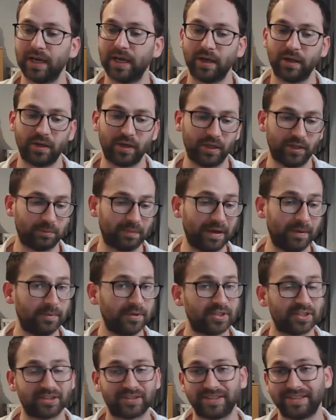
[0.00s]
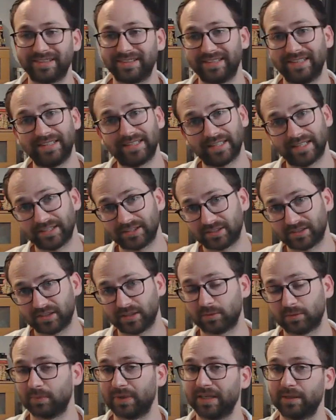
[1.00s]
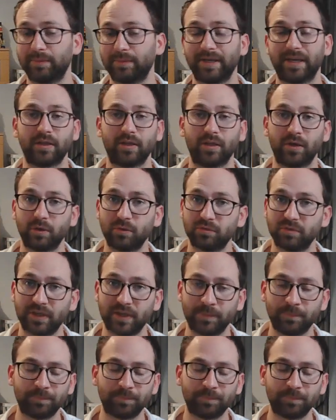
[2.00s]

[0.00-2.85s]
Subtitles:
It might be just a t-test, it might be ANOVA,